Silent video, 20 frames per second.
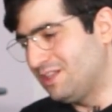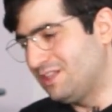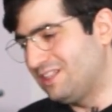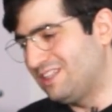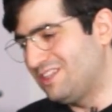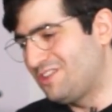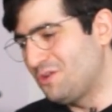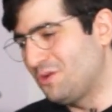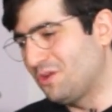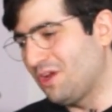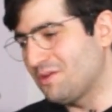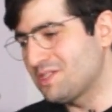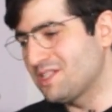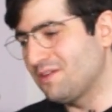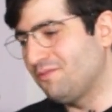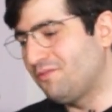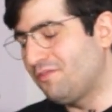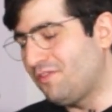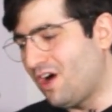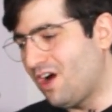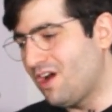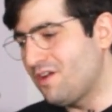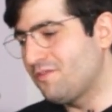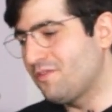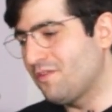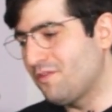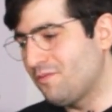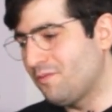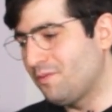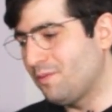2005,
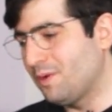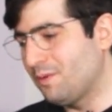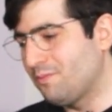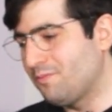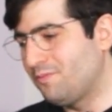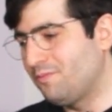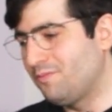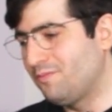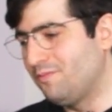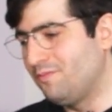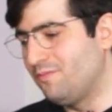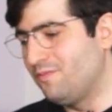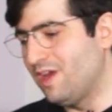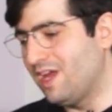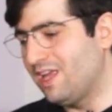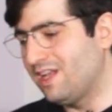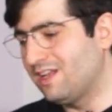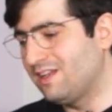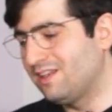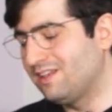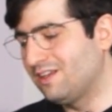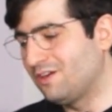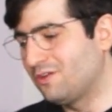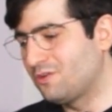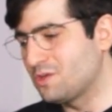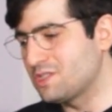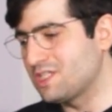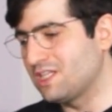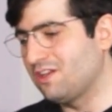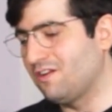when
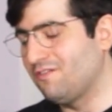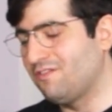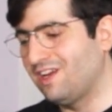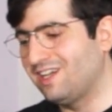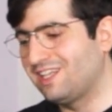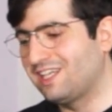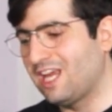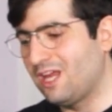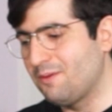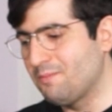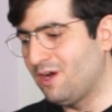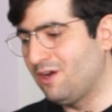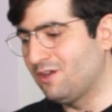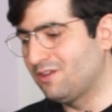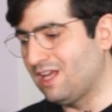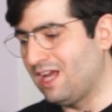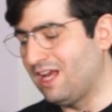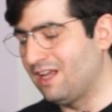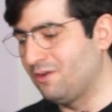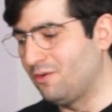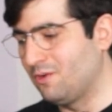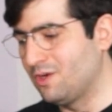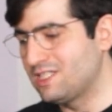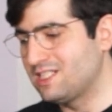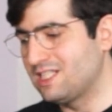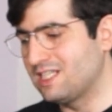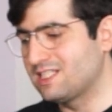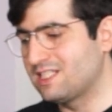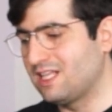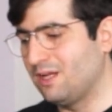Rosetta 1 came out and
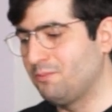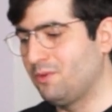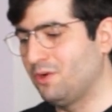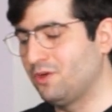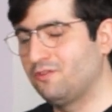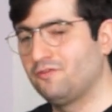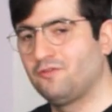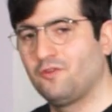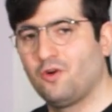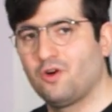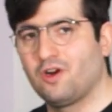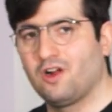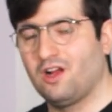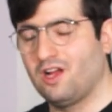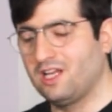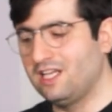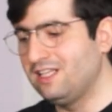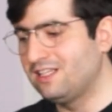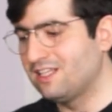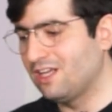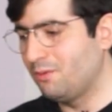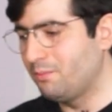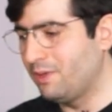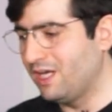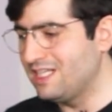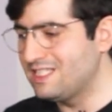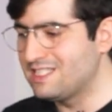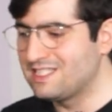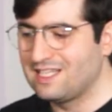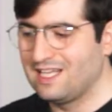OS X 10.4 Intel
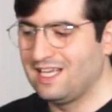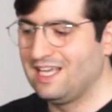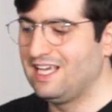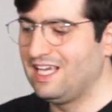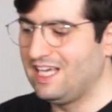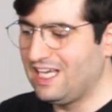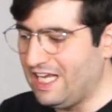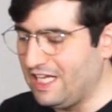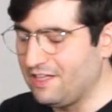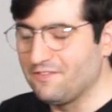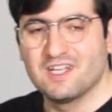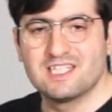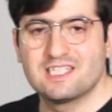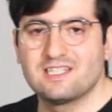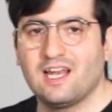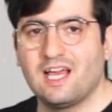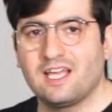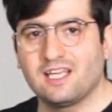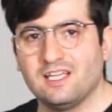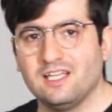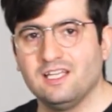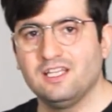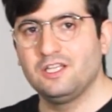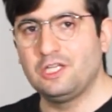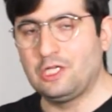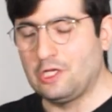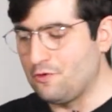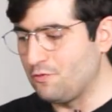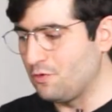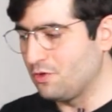based, it was laggy.
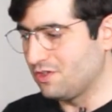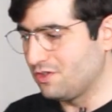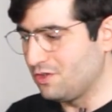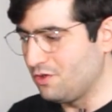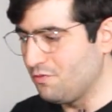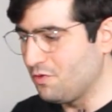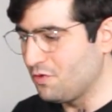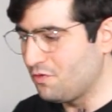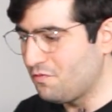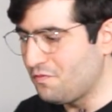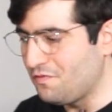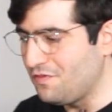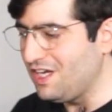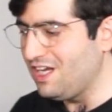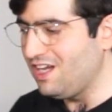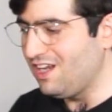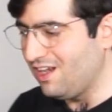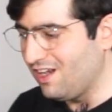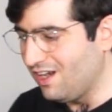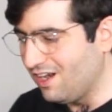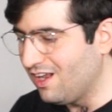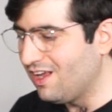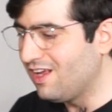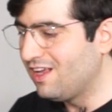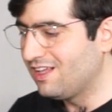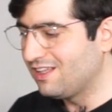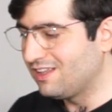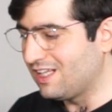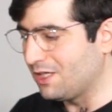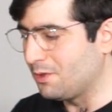You would feel
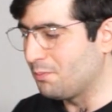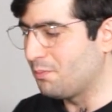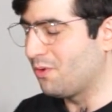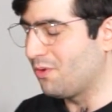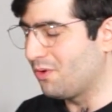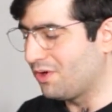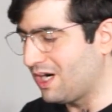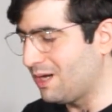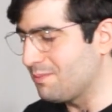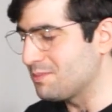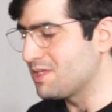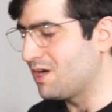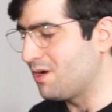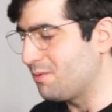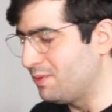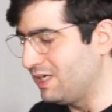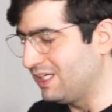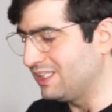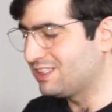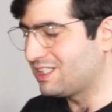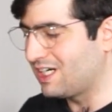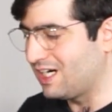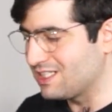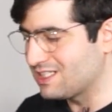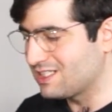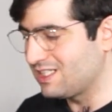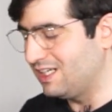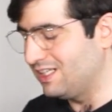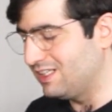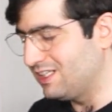that the programs are being
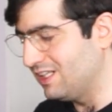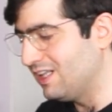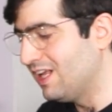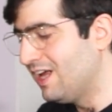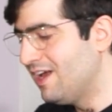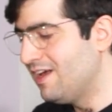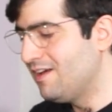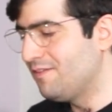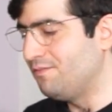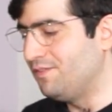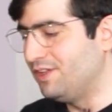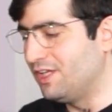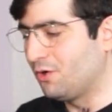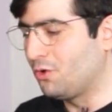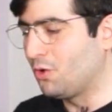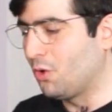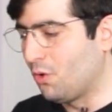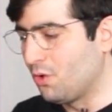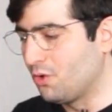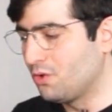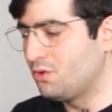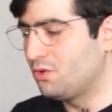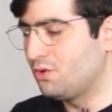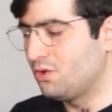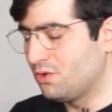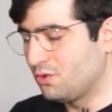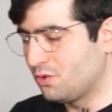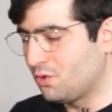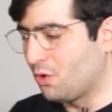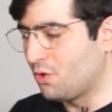translated. With the Core
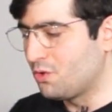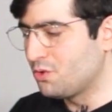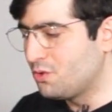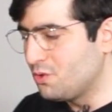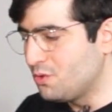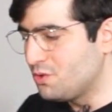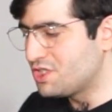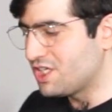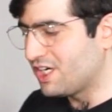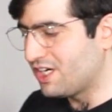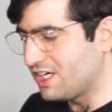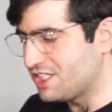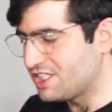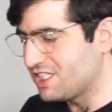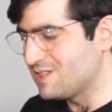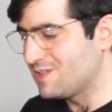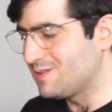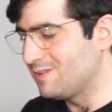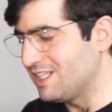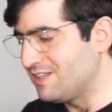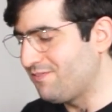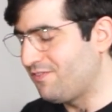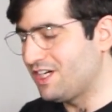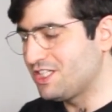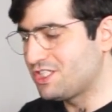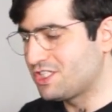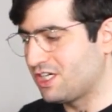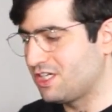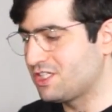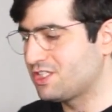2 generations, with the
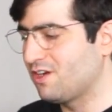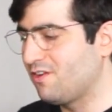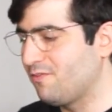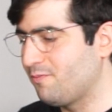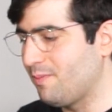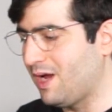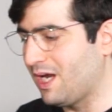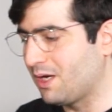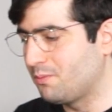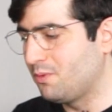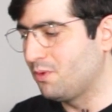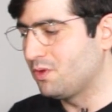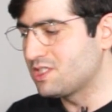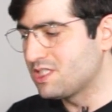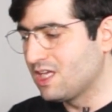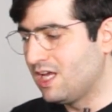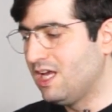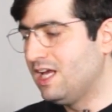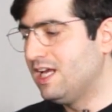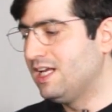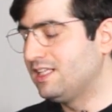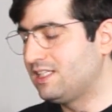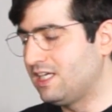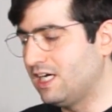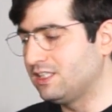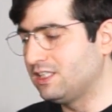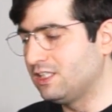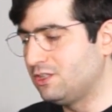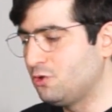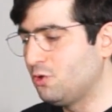first generation of MacBooks,
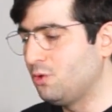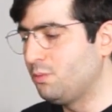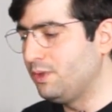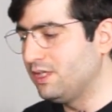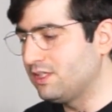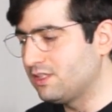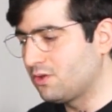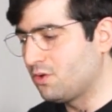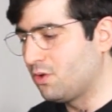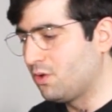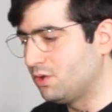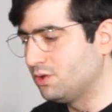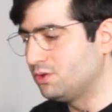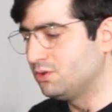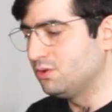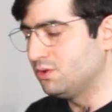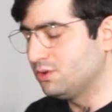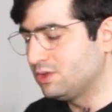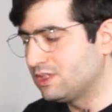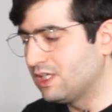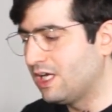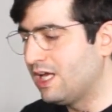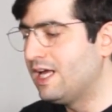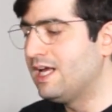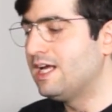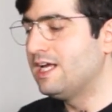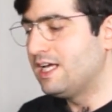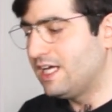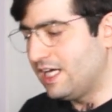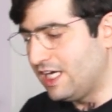32-bit Core 2s,
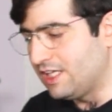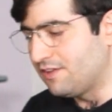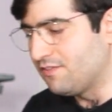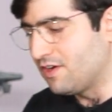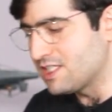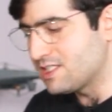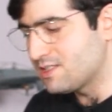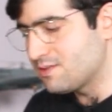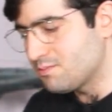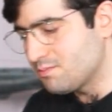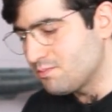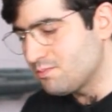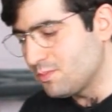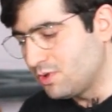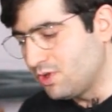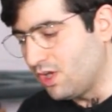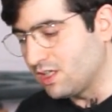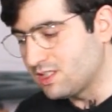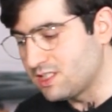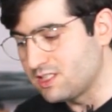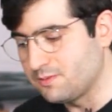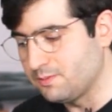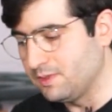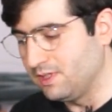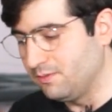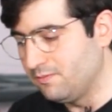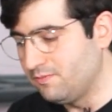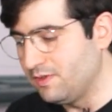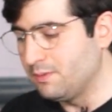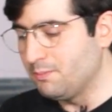it was
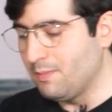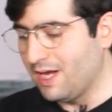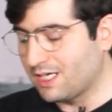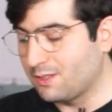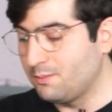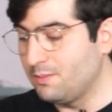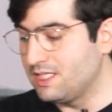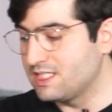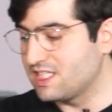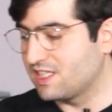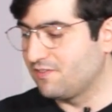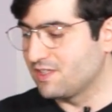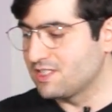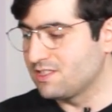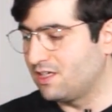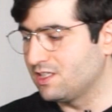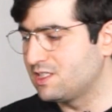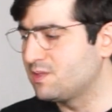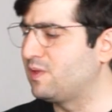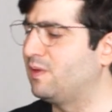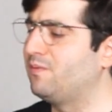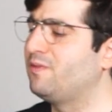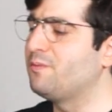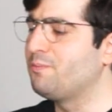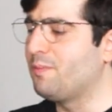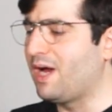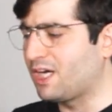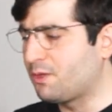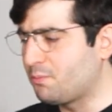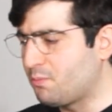noticeable. With Mac Minis, it was noticeable. With
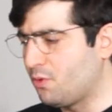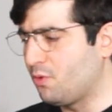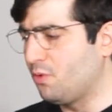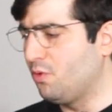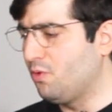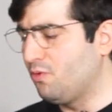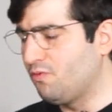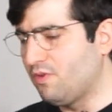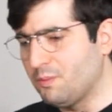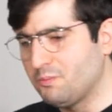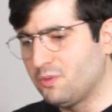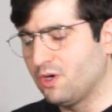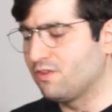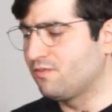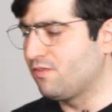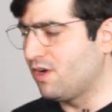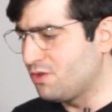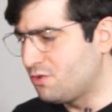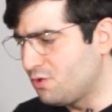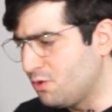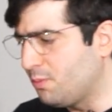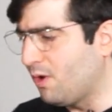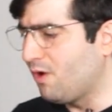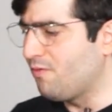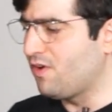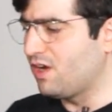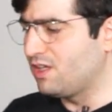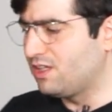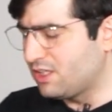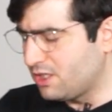Mac Pro 1.1,
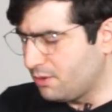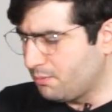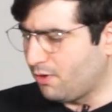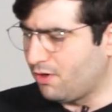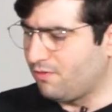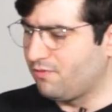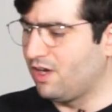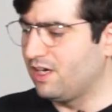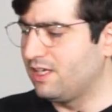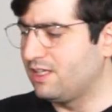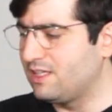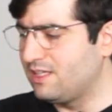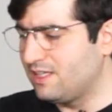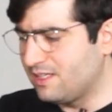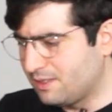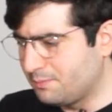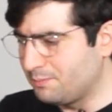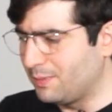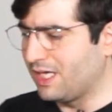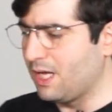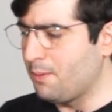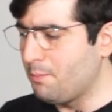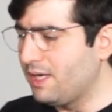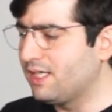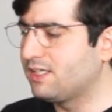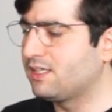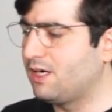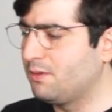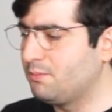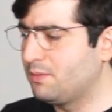2.1, 3.1, it became
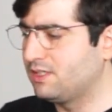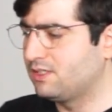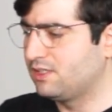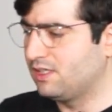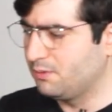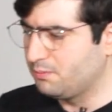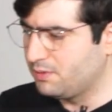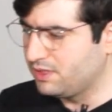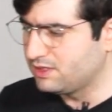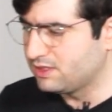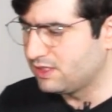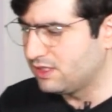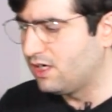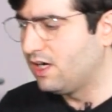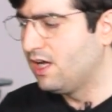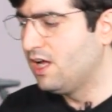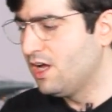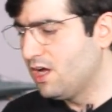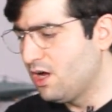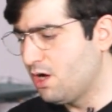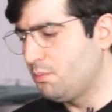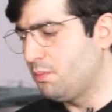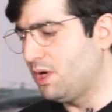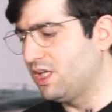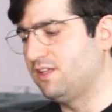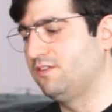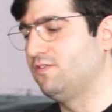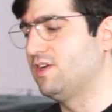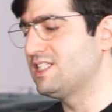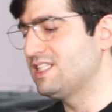better and better and better,
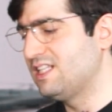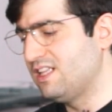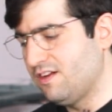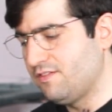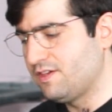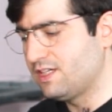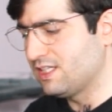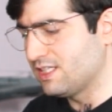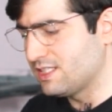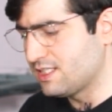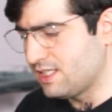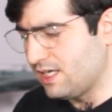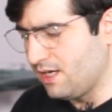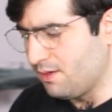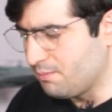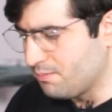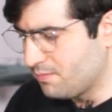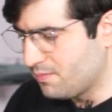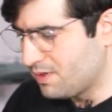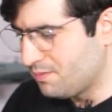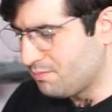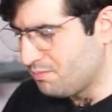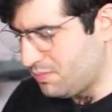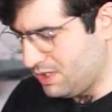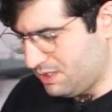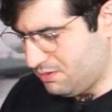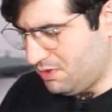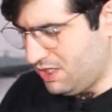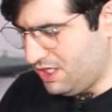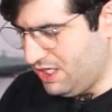but it was never the same.
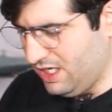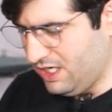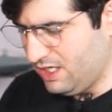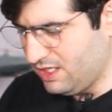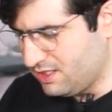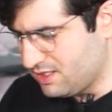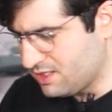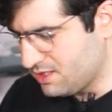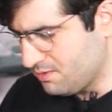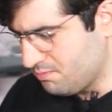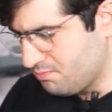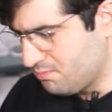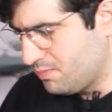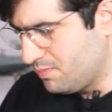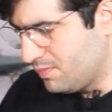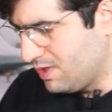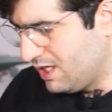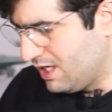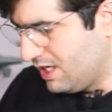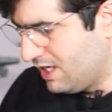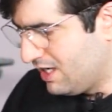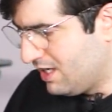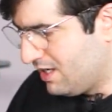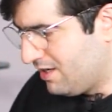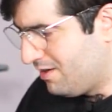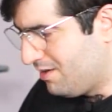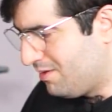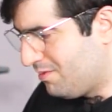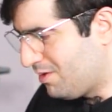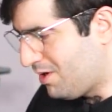But here
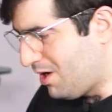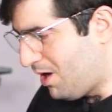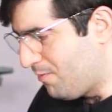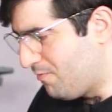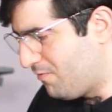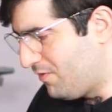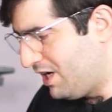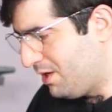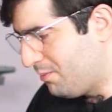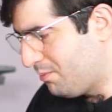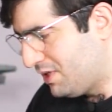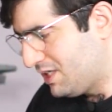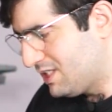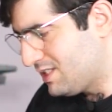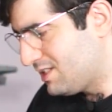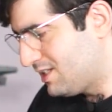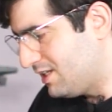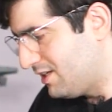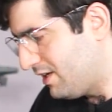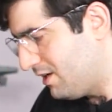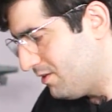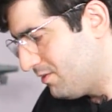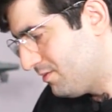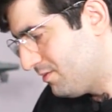I'm very impressed till now.